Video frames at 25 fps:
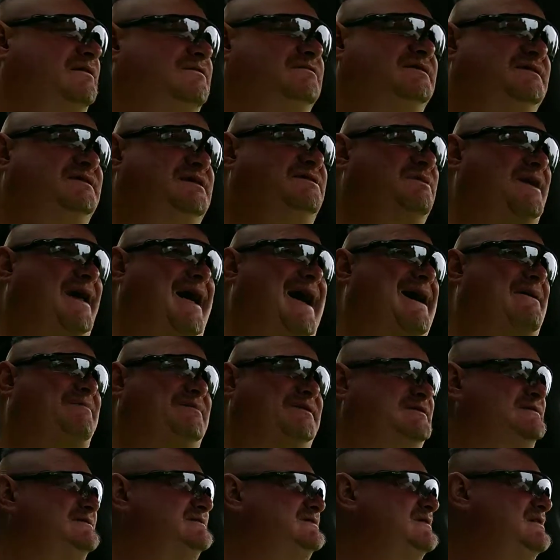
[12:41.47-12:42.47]
see what
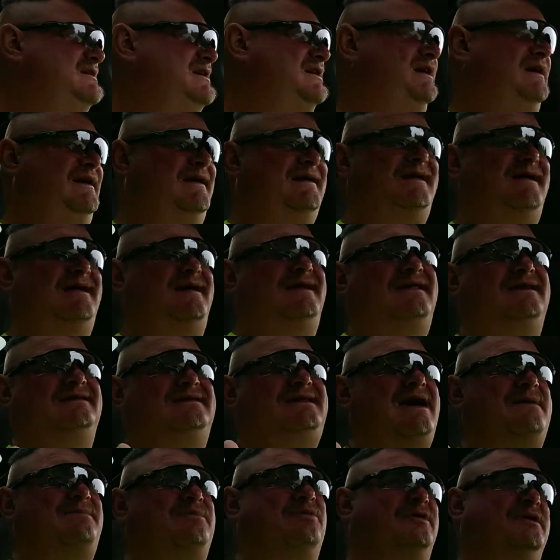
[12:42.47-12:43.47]
happens. And at
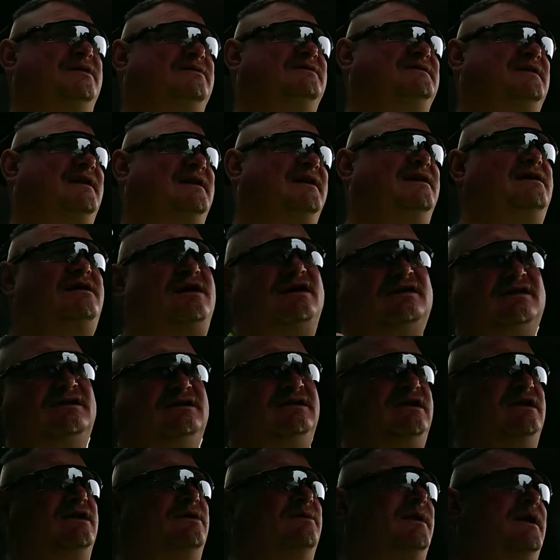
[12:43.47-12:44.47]
that point, it was like,
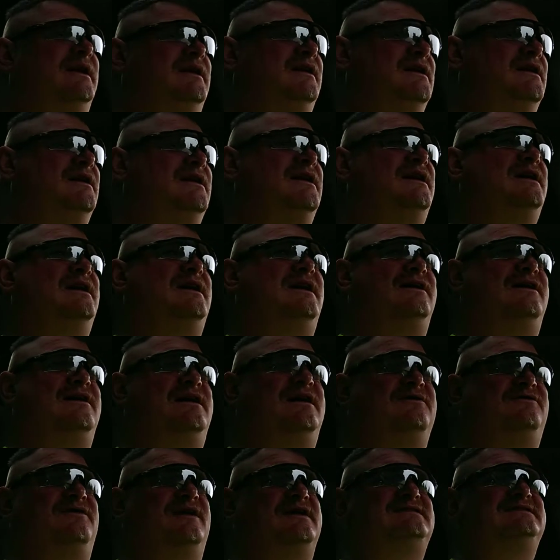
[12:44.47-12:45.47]
you know what?
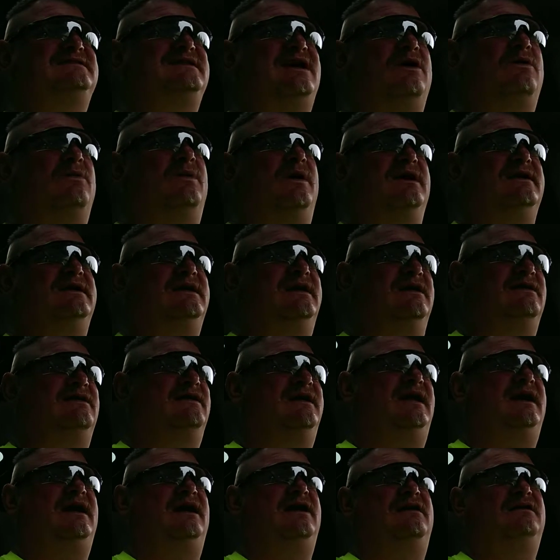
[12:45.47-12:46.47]
If I sell one here and
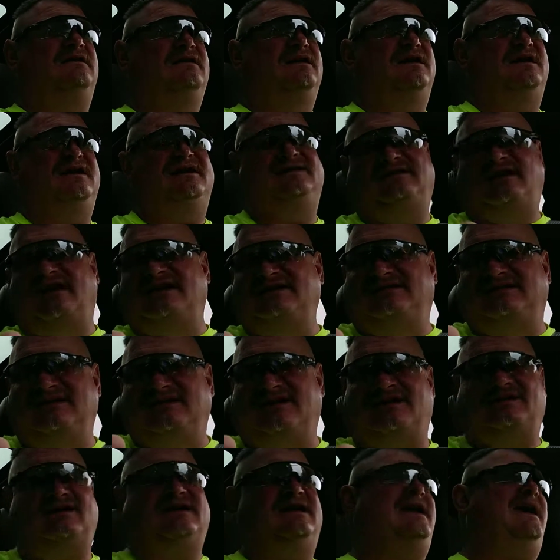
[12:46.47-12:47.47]
there, it's icing
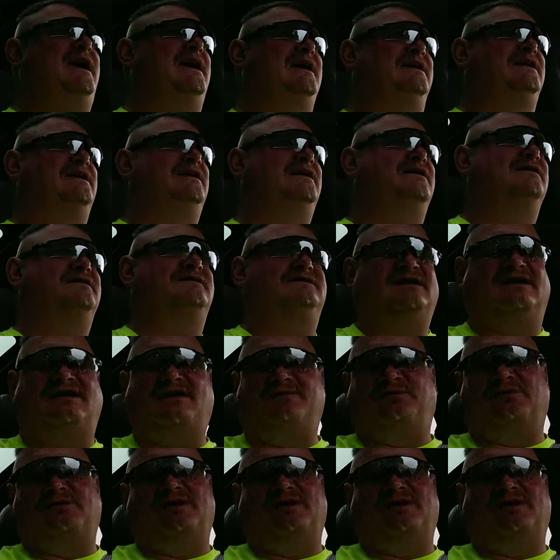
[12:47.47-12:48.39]
on the cake. It's a couple